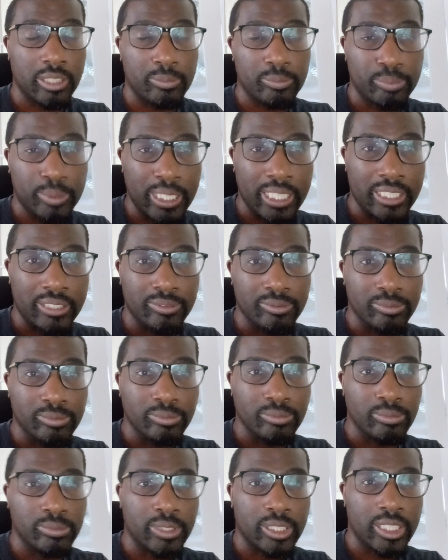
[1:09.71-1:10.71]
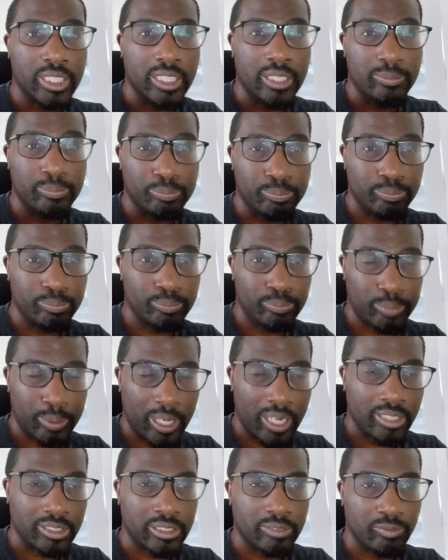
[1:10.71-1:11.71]
Playing really
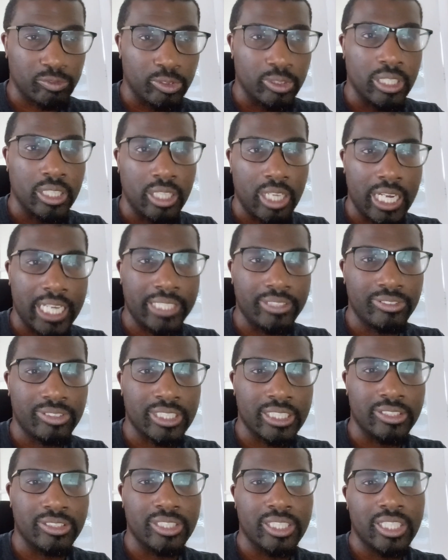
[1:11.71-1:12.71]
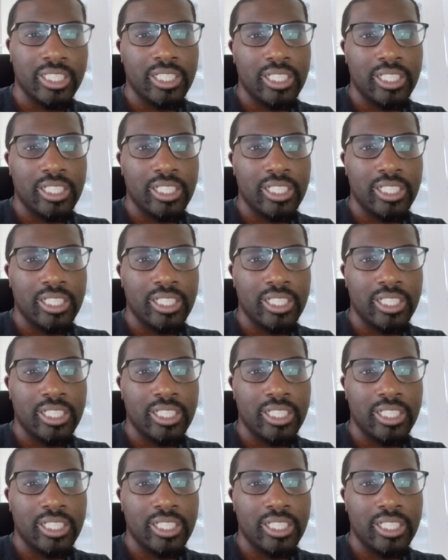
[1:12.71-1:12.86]
passing through the lines, and